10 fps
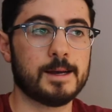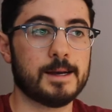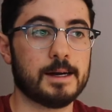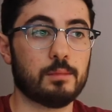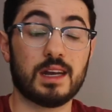
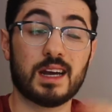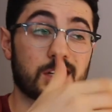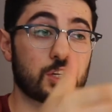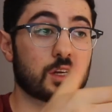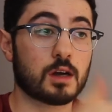And I
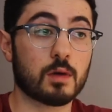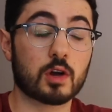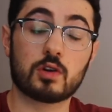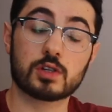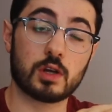actually come
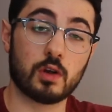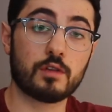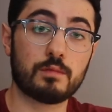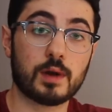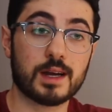across a lot
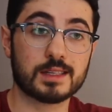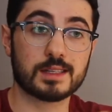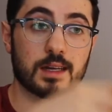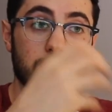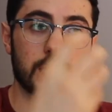of brands
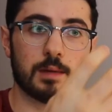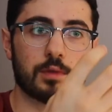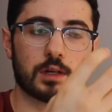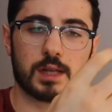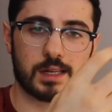that keep
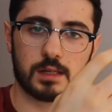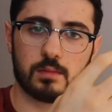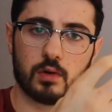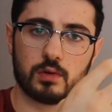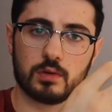their
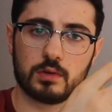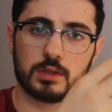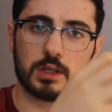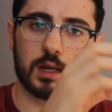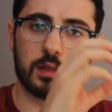
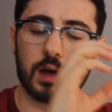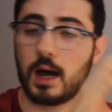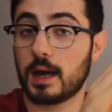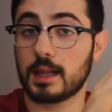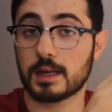testimonials in the
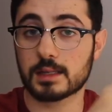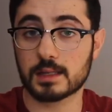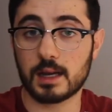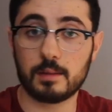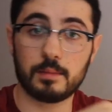highlights
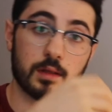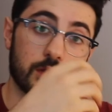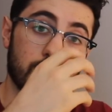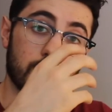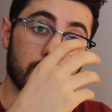tab in
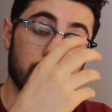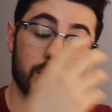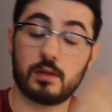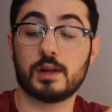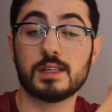their
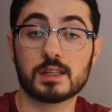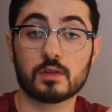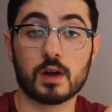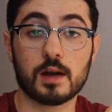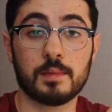
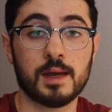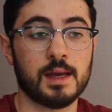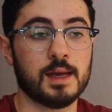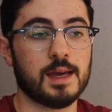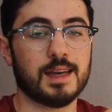Instagram,
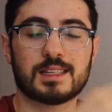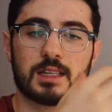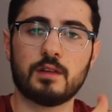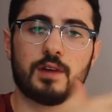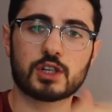
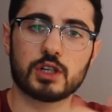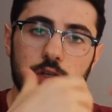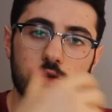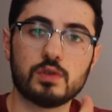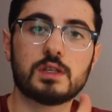instead of actually
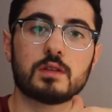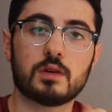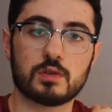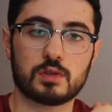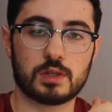using
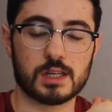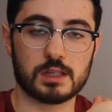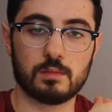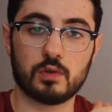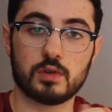those
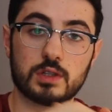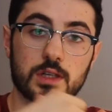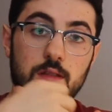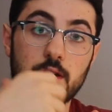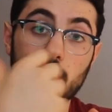testimonials
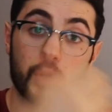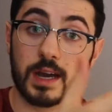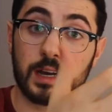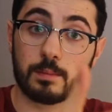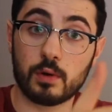in their
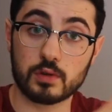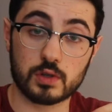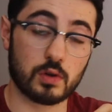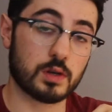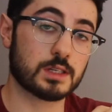organic
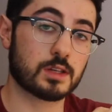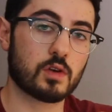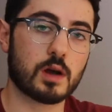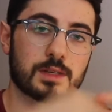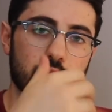posts on
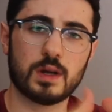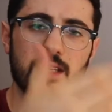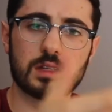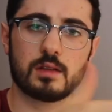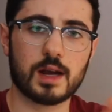Instagram as well
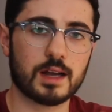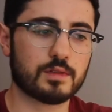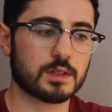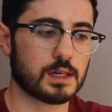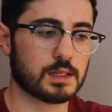as in their
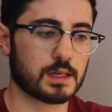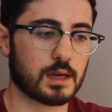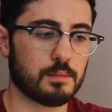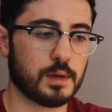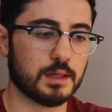advertising
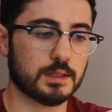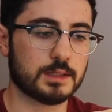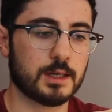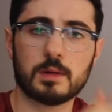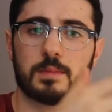
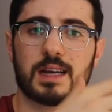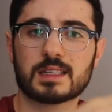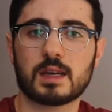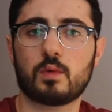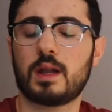campaigns. You might be
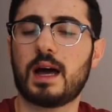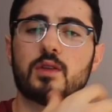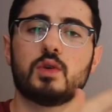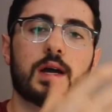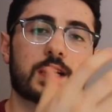asking, well, how
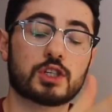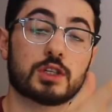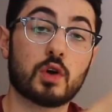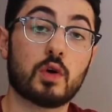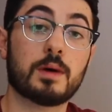do I actually
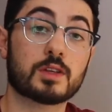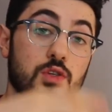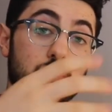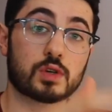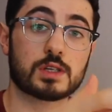go about
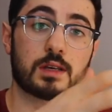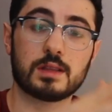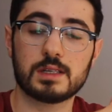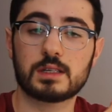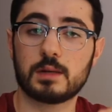sourcing
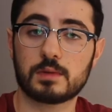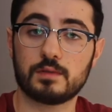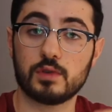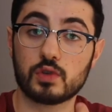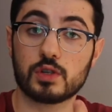these types
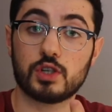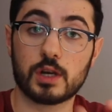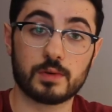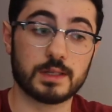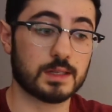of
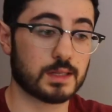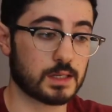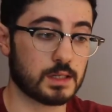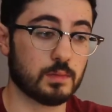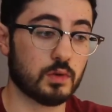user-generated
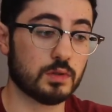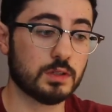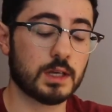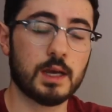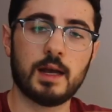
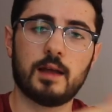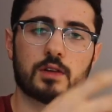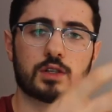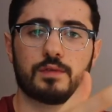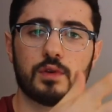testimonials? And
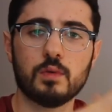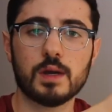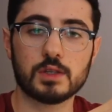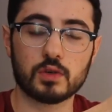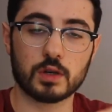there's a few
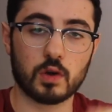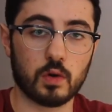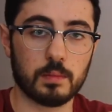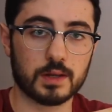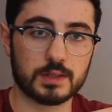ways you can go
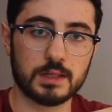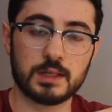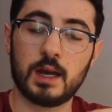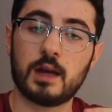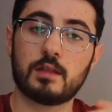about it.
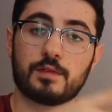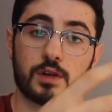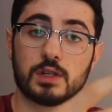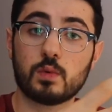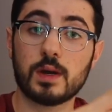The
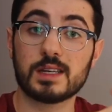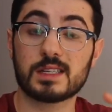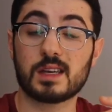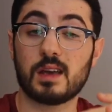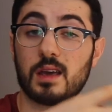first way
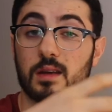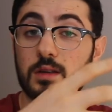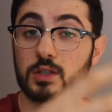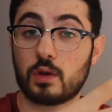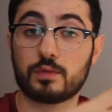is a
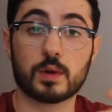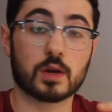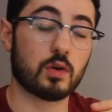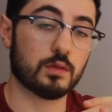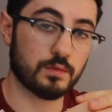software
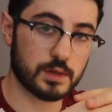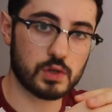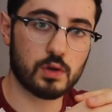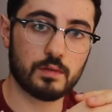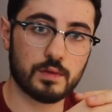called
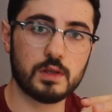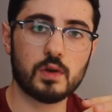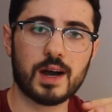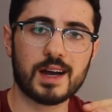Video